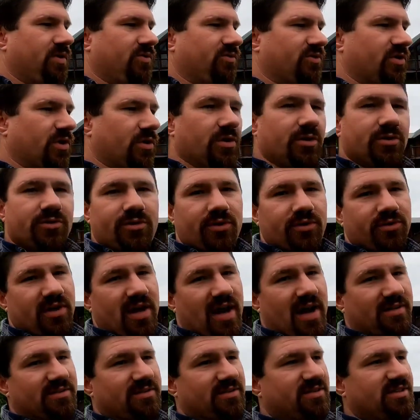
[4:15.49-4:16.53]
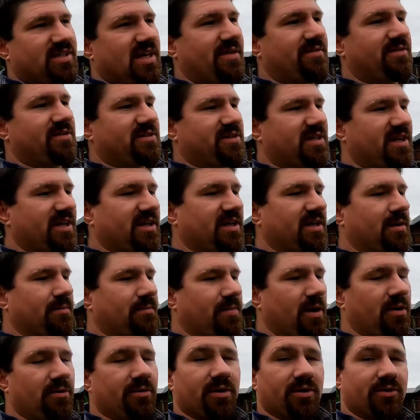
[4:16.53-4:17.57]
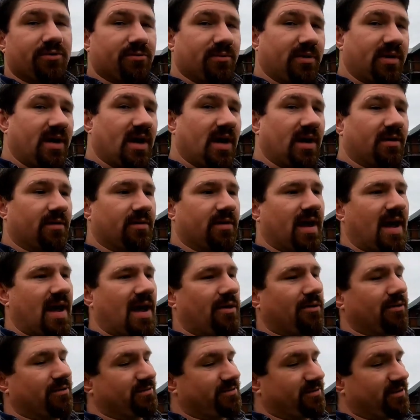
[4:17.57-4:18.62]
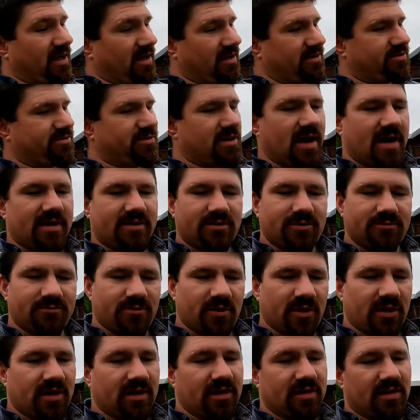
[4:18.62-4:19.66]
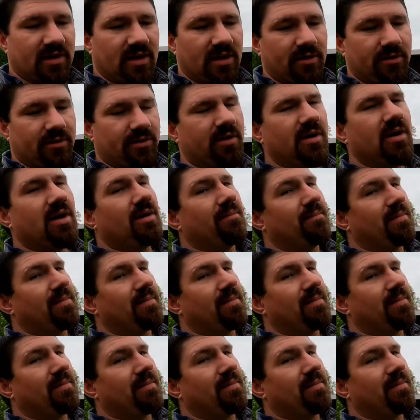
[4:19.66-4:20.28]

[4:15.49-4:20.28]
So 2017 Kubota, 300 hours, nice tractor, front end loader,